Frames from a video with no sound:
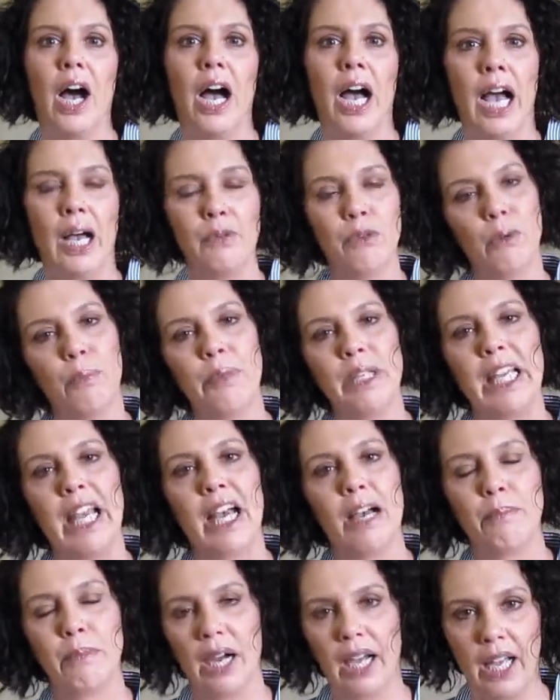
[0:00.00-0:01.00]
I will be
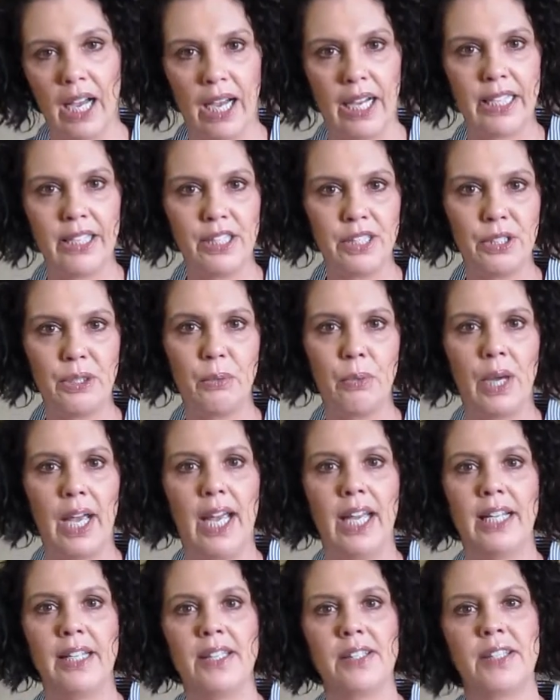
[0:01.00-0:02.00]
at my ideal
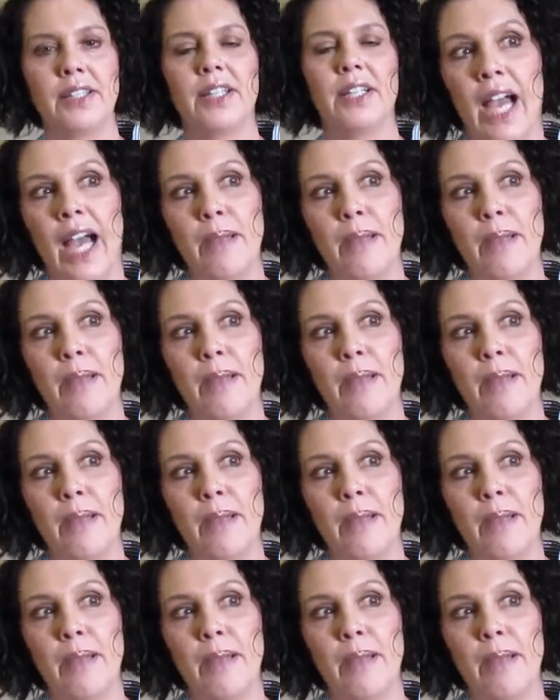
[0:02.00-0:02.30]
weight.